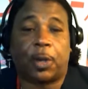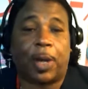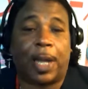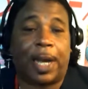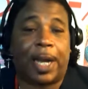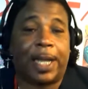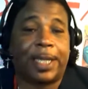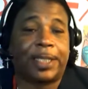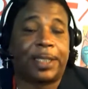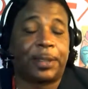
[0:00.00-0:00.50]

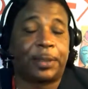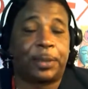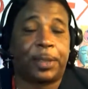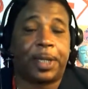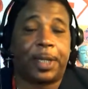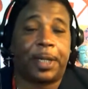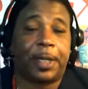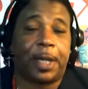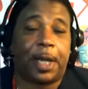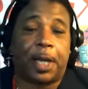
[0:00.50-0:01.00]
So I'd
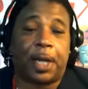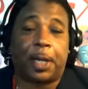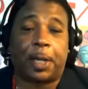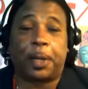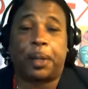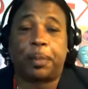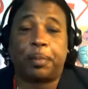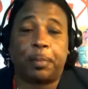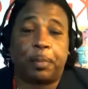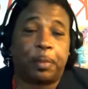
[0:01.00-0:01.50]
like to
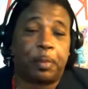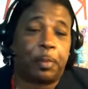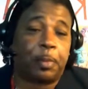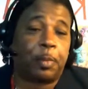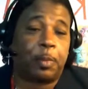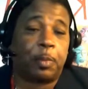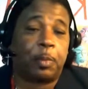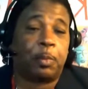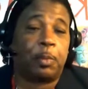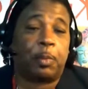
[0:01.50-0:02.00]
get
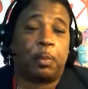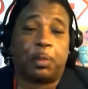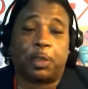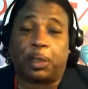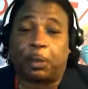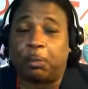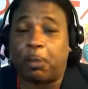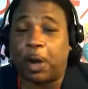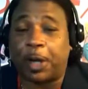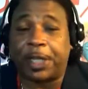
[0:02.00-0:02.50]
Mr.
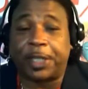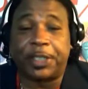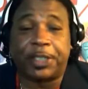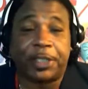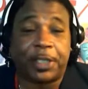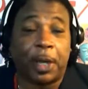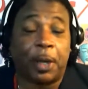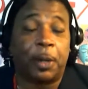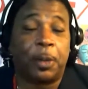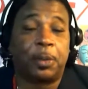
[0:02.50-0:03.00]

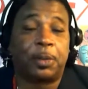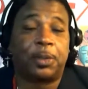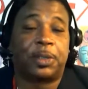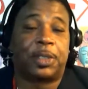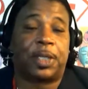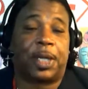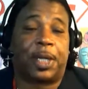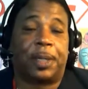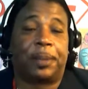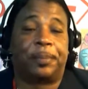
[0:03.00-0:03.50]
Marky
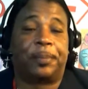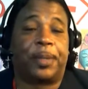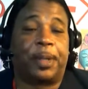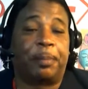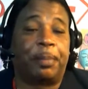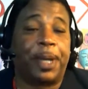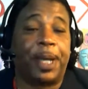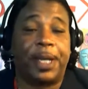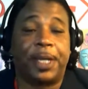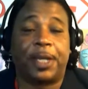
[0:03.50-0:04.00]

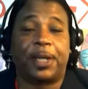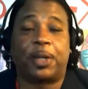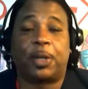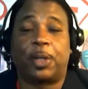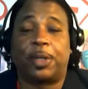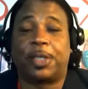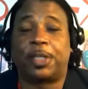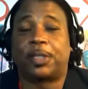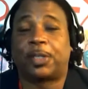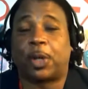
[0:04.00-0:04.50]
Stone's
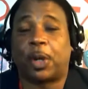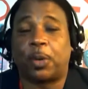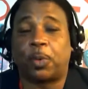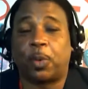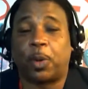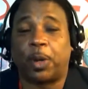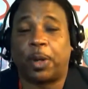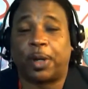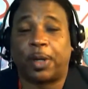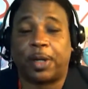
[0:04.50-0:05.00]
opinion
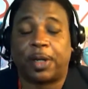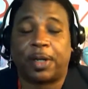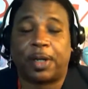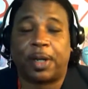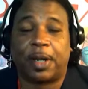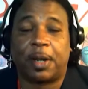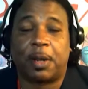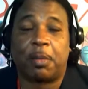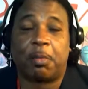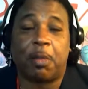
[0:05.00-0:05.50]
on this
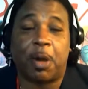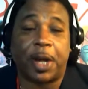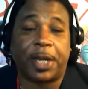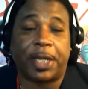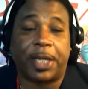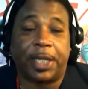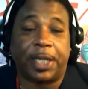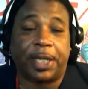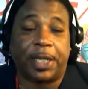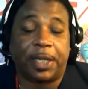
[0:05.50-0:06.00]
artwork.
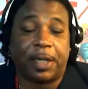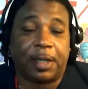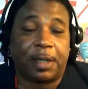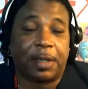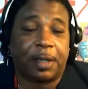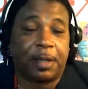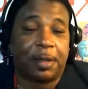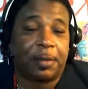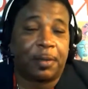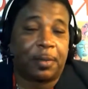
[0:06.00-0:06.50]

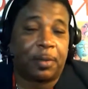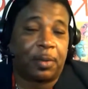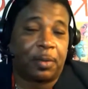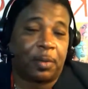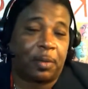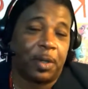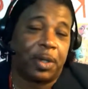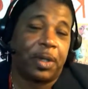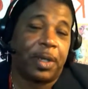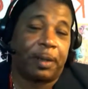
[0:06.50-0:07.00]
Marky,
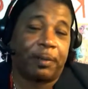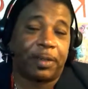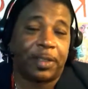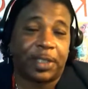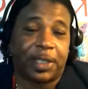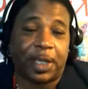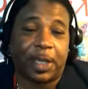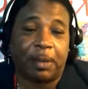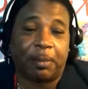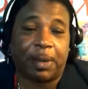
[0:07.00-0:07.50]

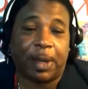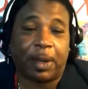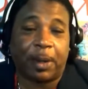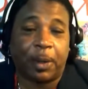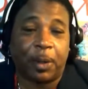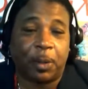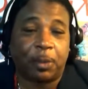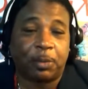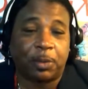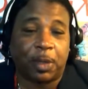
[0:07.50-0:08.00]
what do you have to
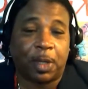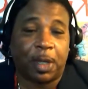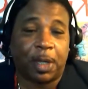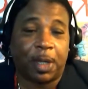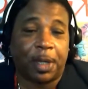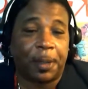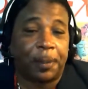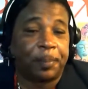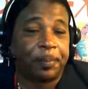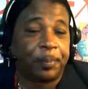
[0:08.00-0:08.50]
say
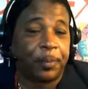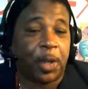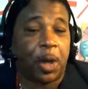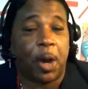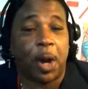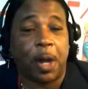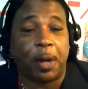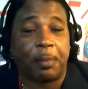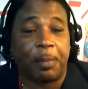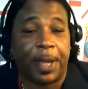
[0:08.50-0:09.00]
about Hope's
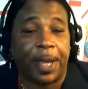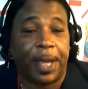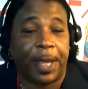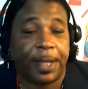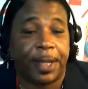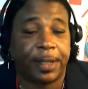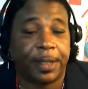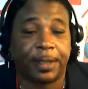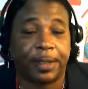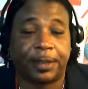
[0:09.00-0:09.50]

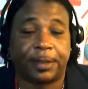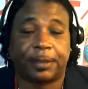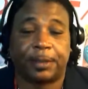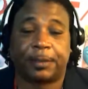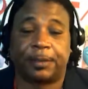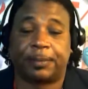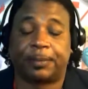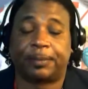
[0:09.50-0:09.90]
art, man?